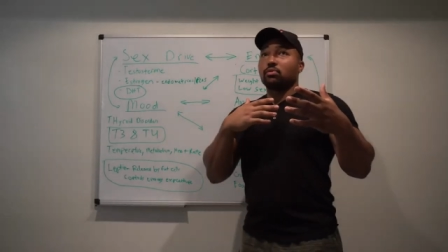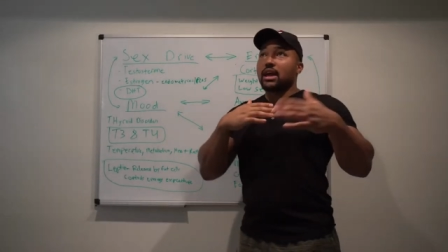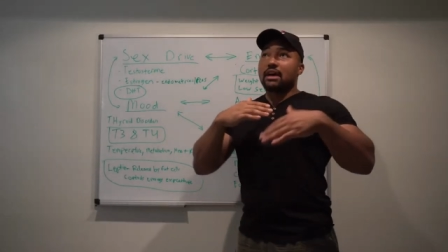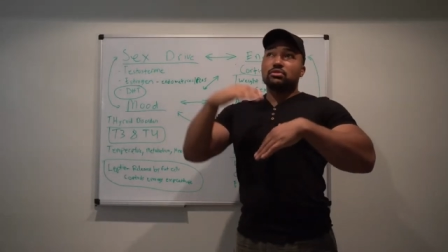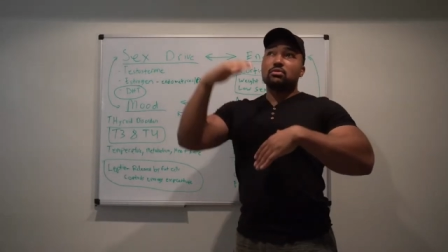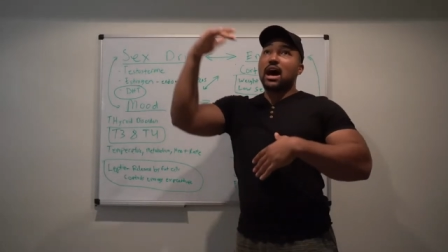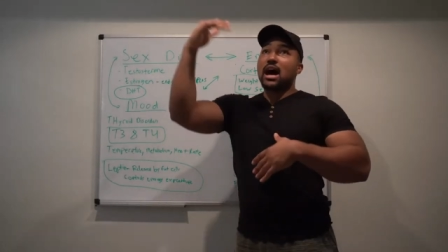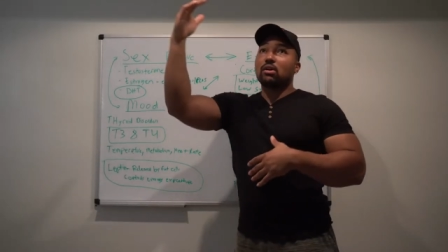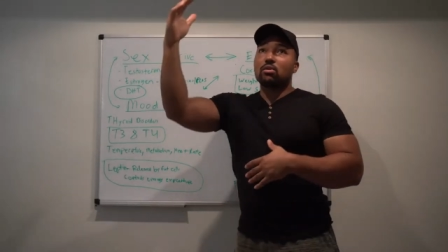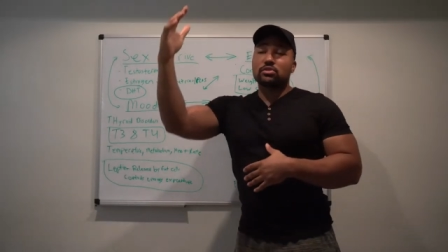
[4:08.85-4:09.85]
we have too
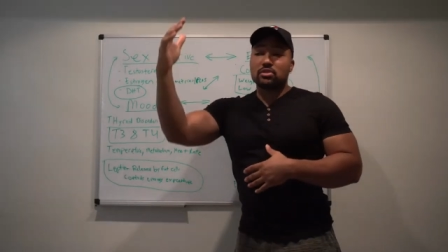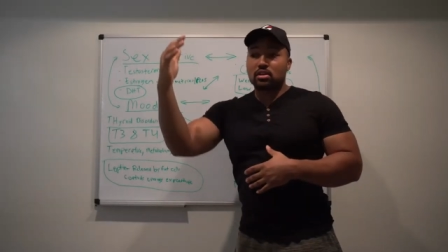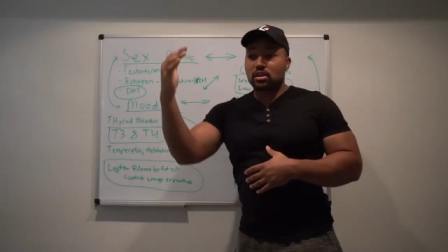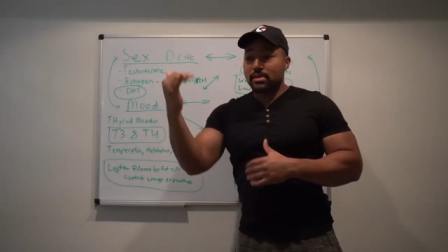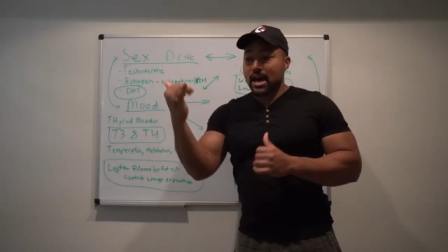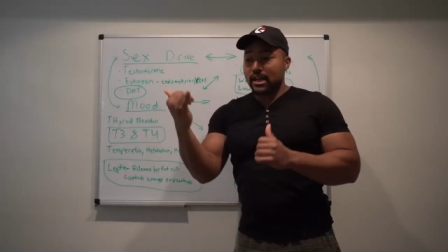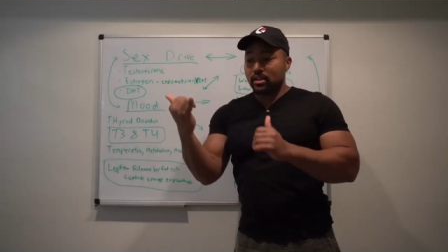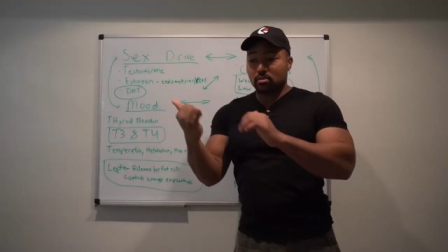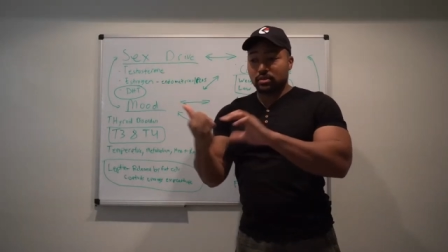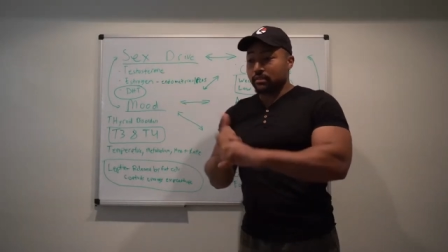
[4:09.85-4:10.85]
high cortisol in our
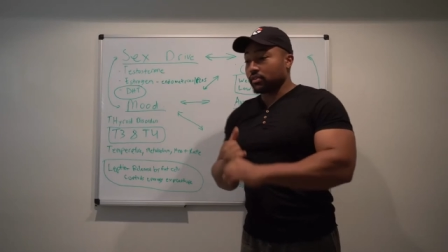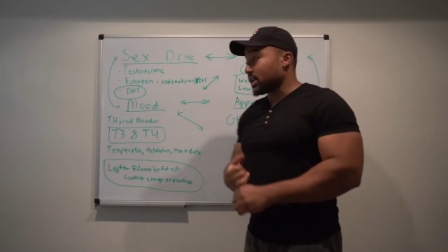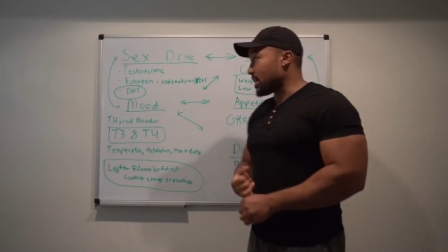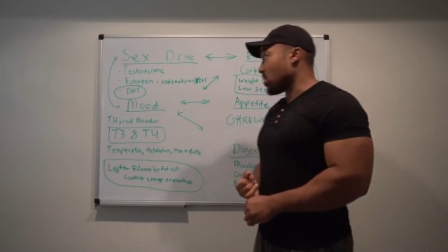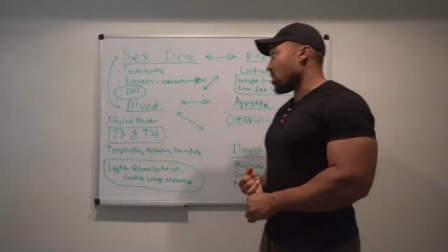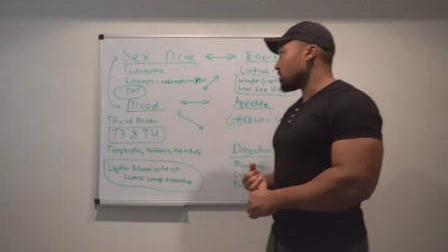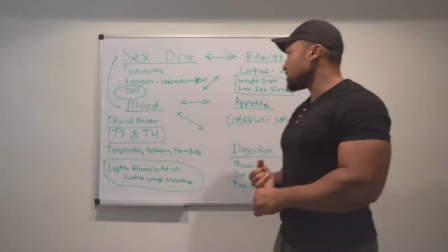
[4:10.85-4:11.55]
body, we're definitely going to have a hard